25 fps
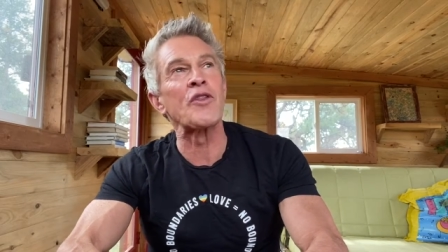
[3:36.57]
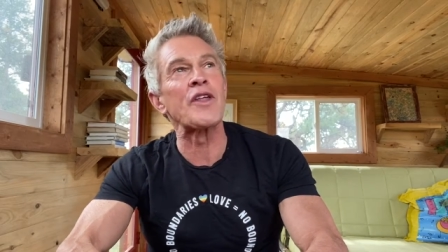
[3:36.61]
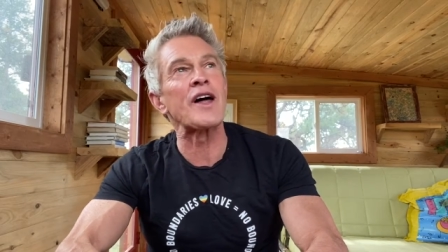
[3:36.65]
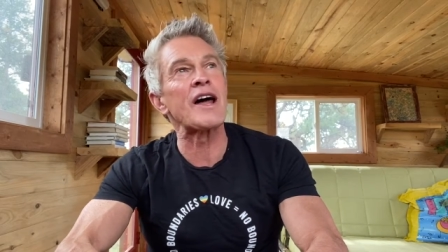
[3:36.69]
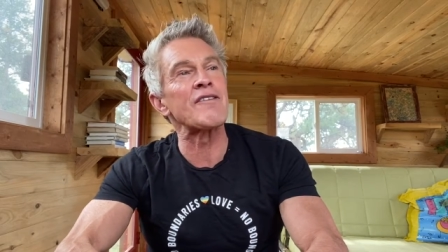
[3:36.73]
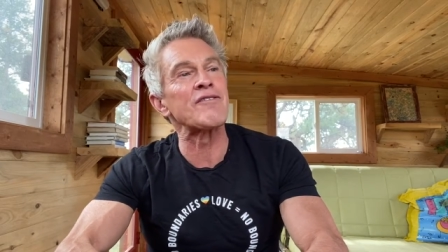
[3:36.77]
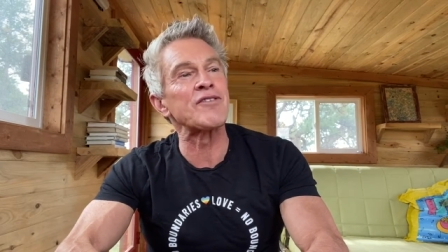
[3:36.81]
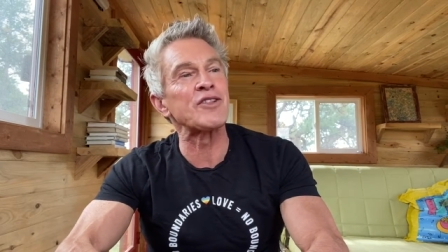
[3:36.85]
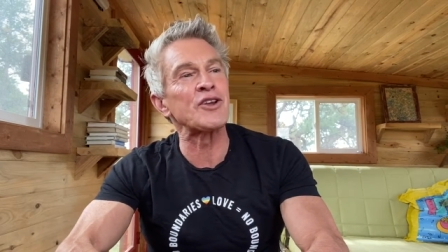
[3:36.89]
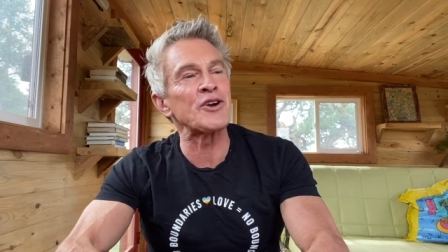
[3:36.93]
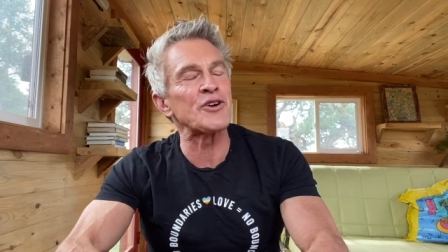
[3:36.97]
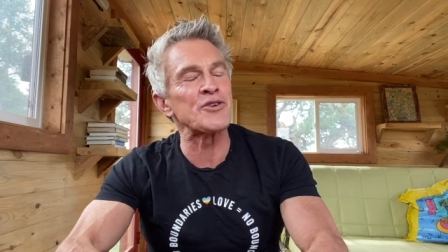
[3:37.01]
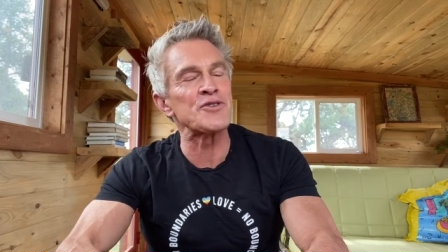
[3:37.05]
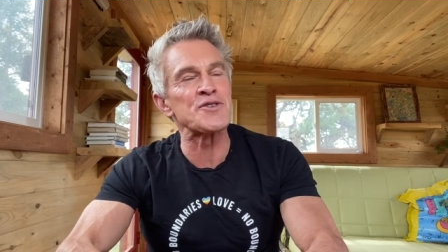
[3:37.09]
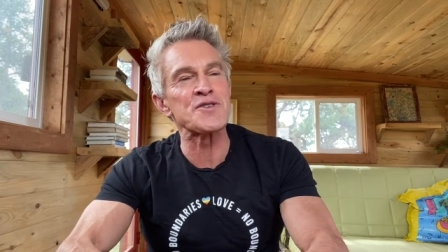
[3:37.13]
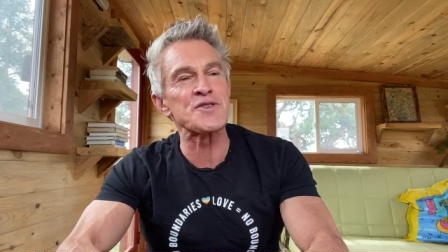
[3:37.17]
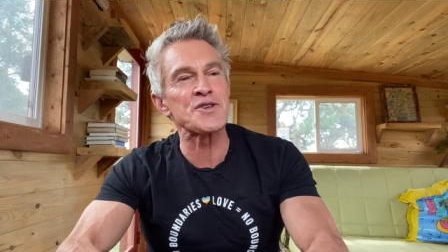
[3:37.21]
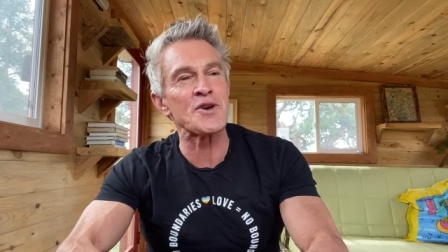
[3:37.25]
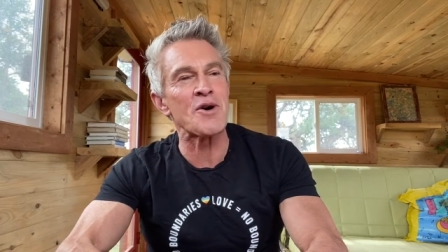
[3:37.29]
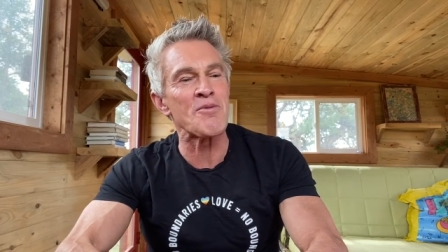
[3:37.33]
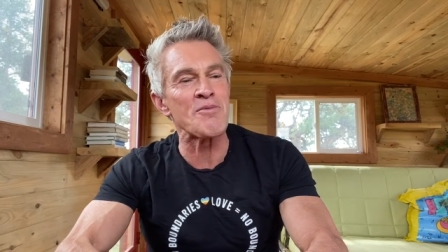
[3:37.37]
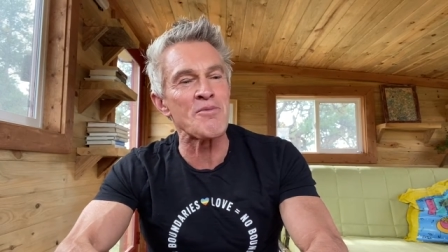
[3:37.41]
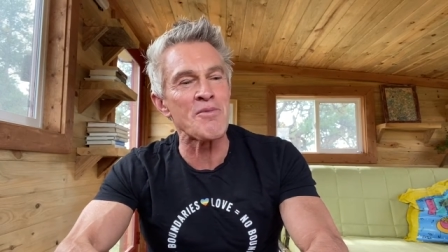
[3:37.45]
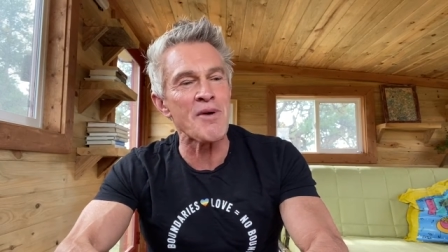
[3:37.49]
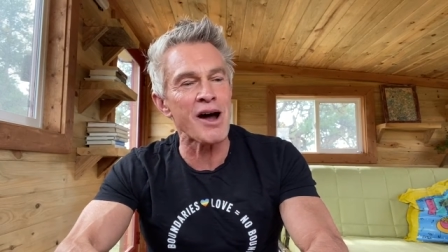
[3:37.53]
I've learned
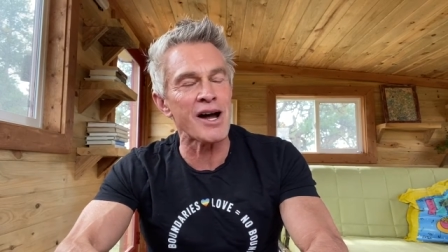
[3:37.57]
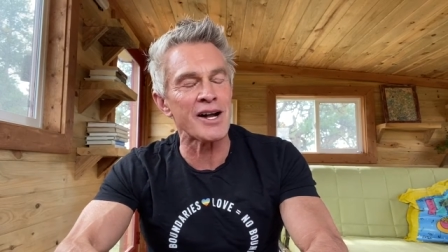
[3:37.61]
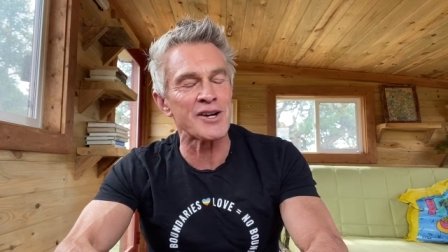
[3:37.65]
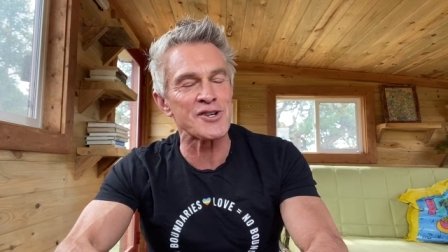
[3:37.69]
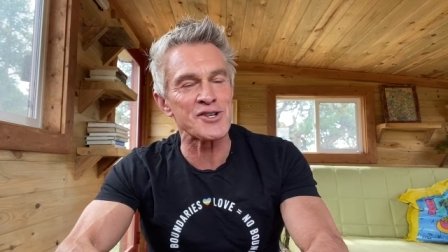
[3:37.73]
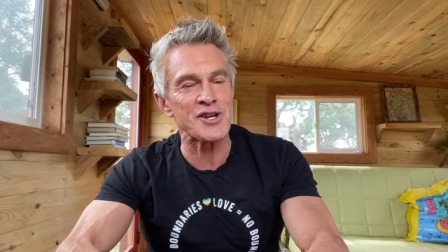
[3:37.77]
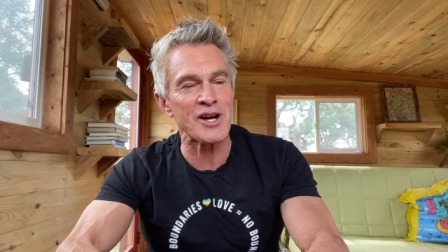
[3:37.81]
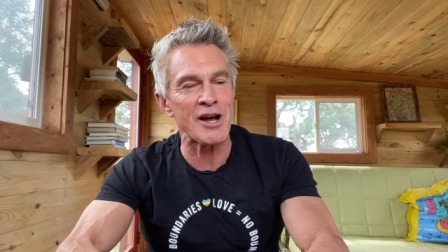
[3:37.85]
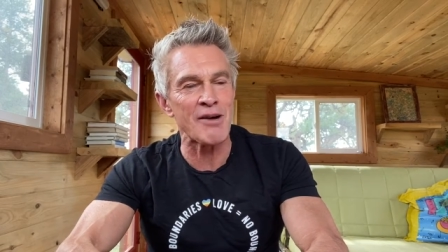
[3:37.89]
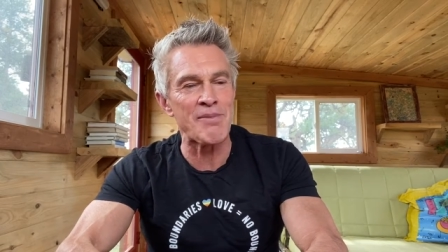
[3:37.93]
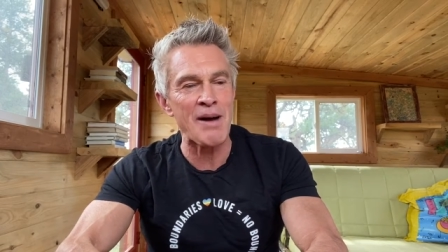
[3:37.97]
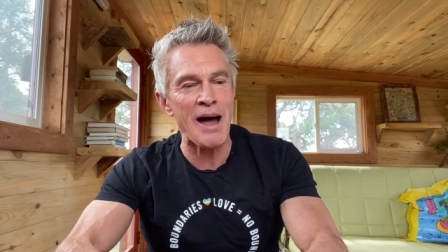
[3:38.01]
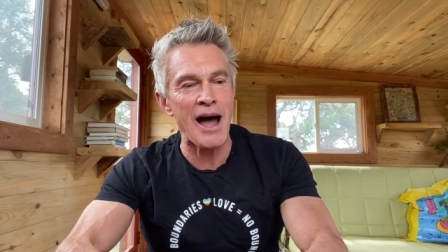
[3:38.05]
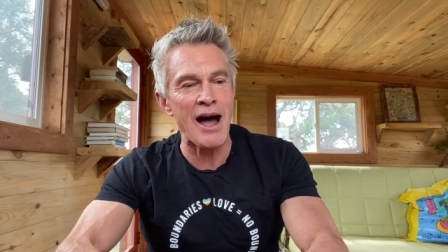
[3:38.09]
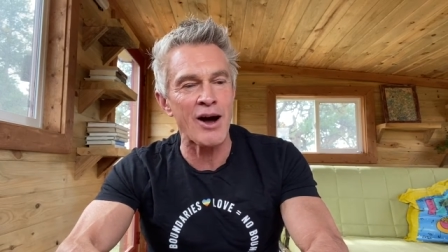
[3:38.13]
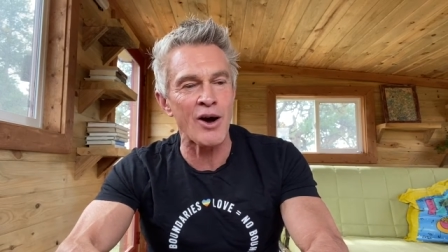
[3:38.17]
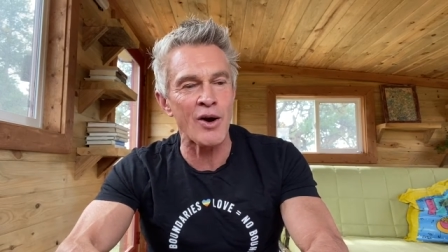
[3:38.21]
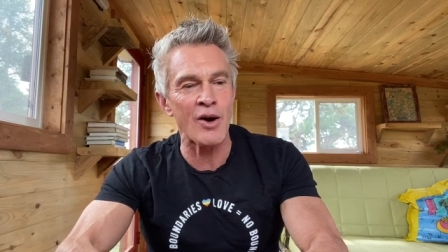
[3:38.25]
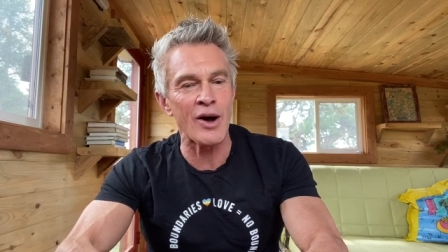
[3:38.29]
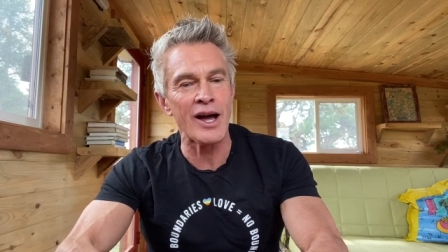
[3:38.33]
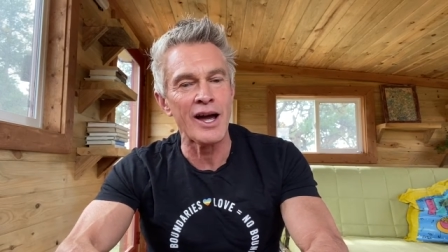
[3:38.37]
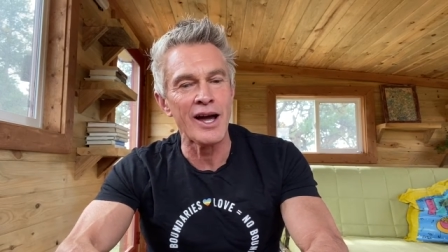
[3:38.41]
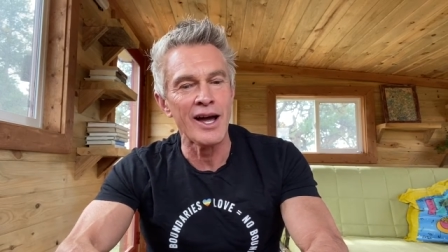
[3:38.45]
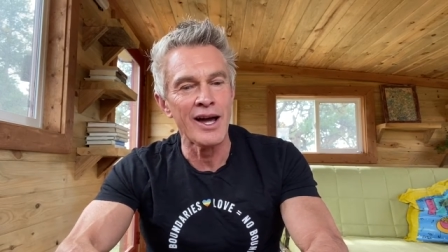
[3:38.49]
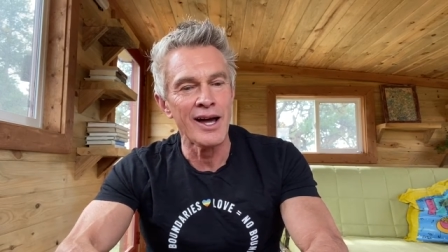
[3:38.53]
so much about